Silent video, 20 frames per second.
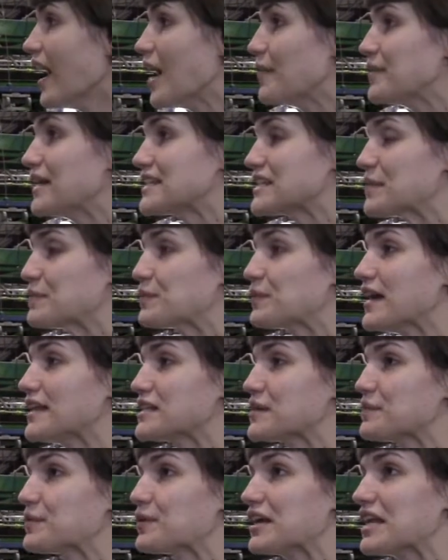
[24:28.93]

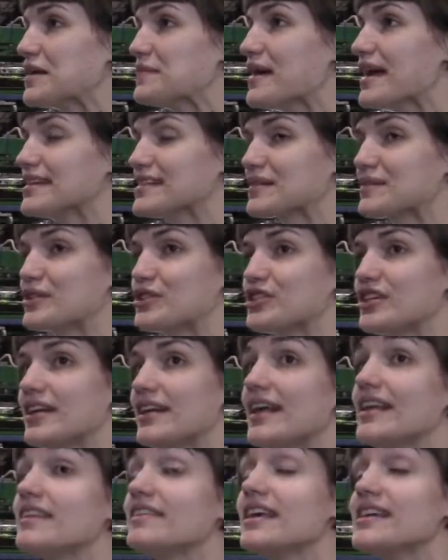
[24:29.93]
it's a pretty amazing
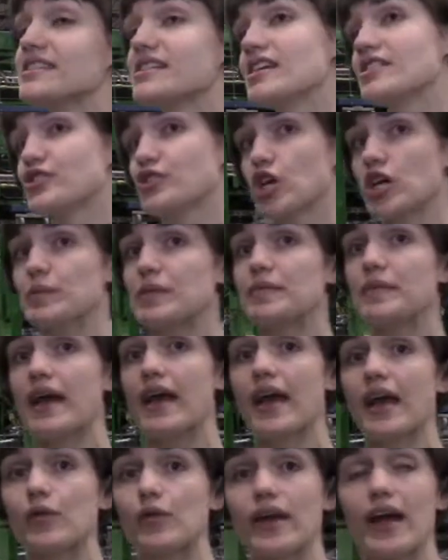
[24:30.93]
machine. This is German
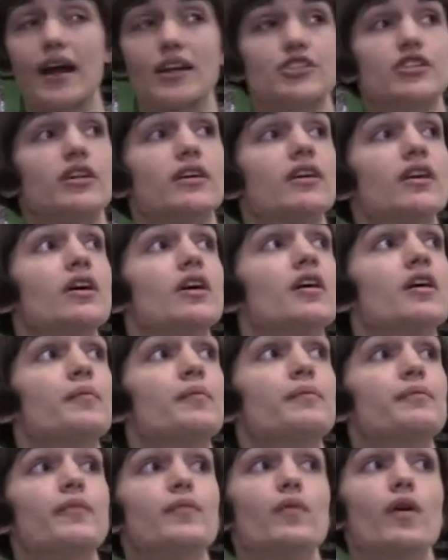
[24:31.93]
made. We actually
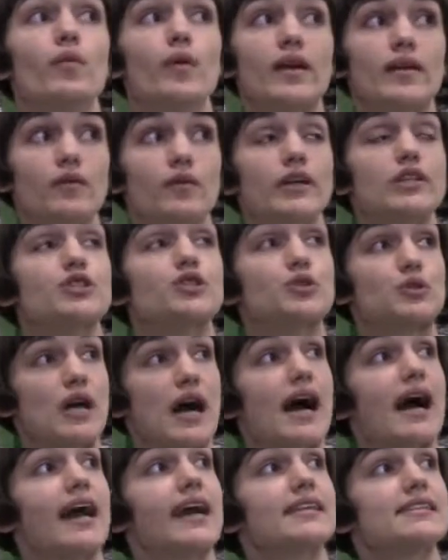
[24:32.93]
we
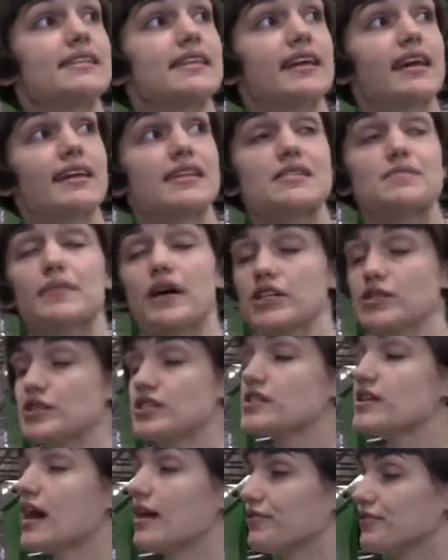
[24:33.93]
try to get as much
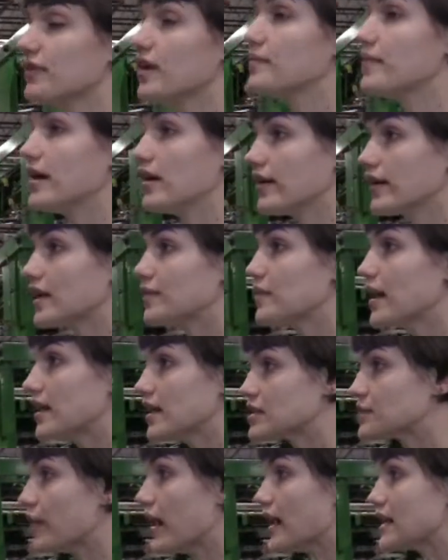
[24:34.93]
stuff American
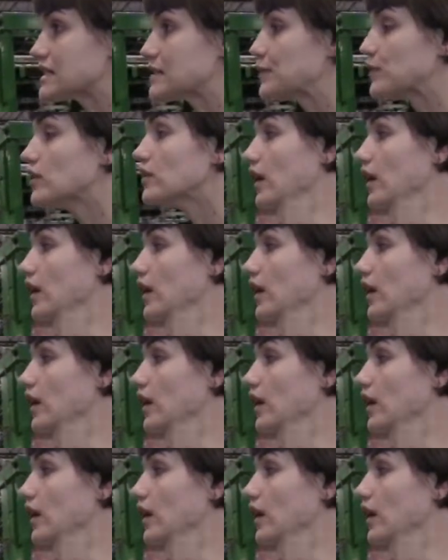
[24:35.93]
made as possible.